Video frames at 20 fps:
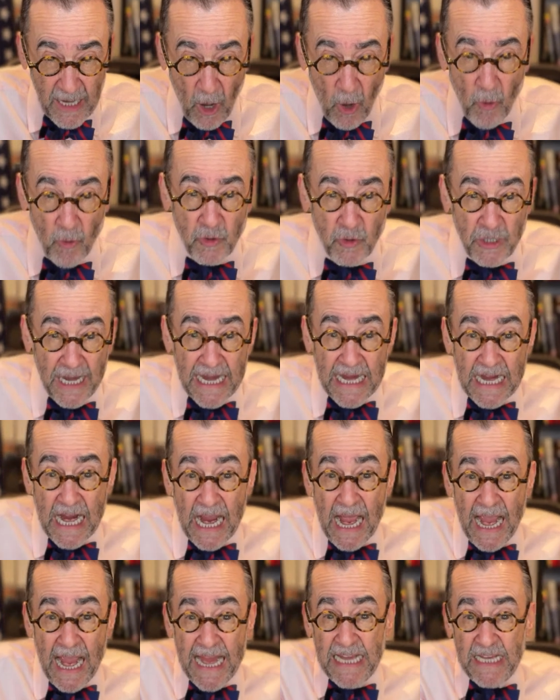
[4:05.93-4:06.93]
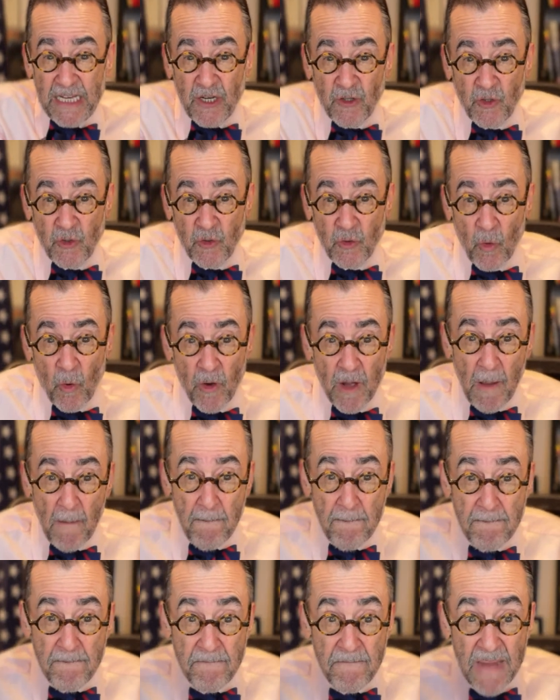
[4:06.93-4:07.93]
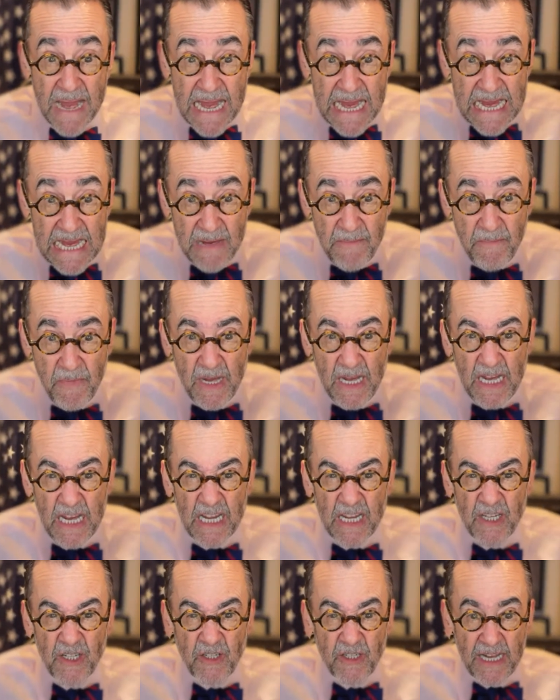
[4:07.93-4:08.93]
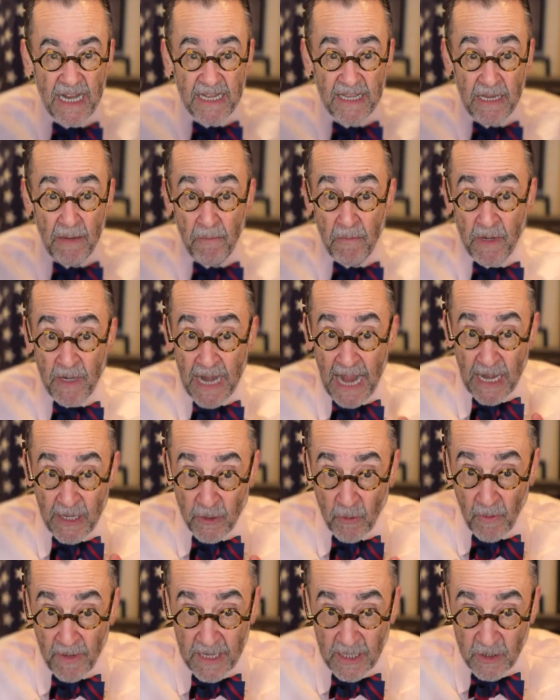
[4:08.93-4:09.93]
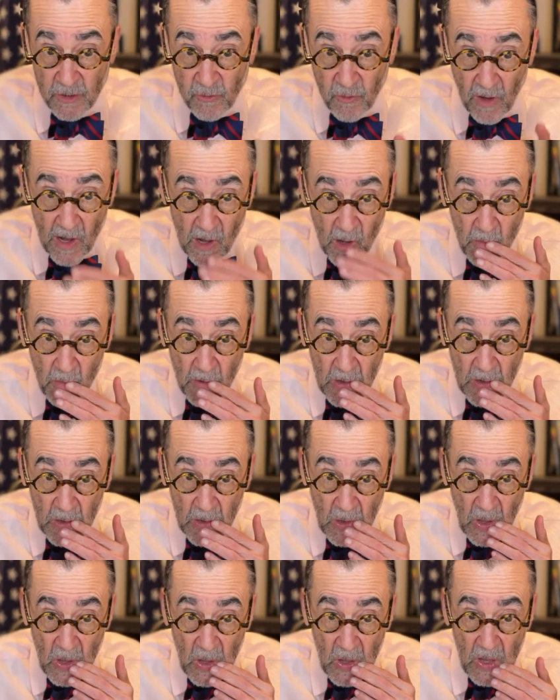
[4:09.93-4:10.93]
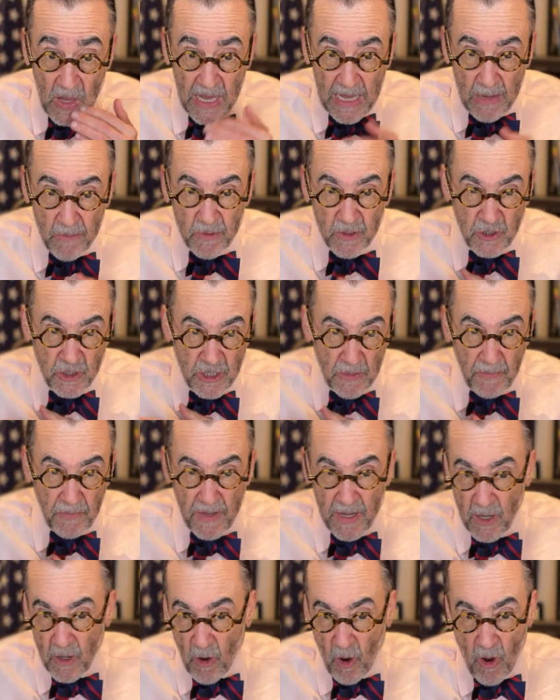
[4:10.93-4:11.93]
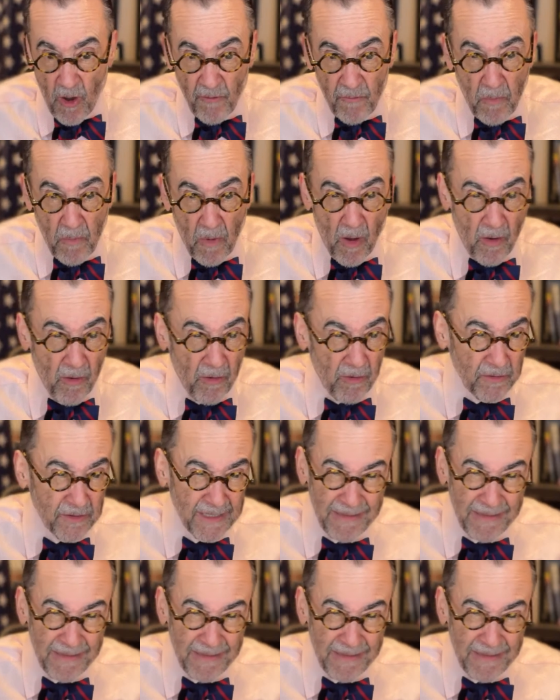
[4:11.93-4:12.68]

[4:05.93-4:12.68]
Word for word: OJ kind of sort of maybe said them, not during his trial, but he was chipping golf balls.